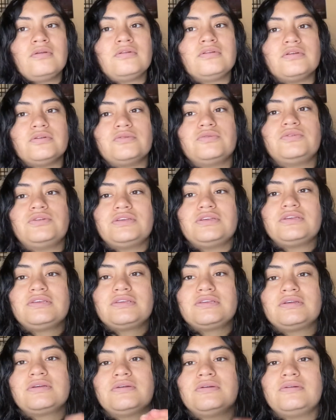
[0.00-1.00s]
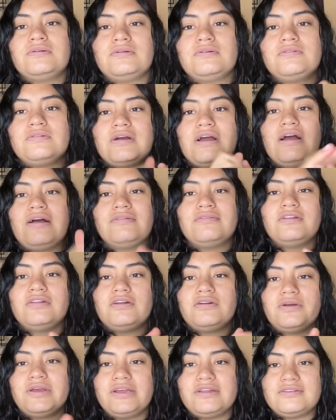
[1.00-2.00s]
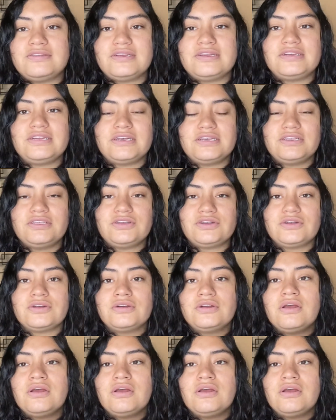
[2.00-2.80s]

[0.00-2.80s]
So I just grab a little hand sanitizer.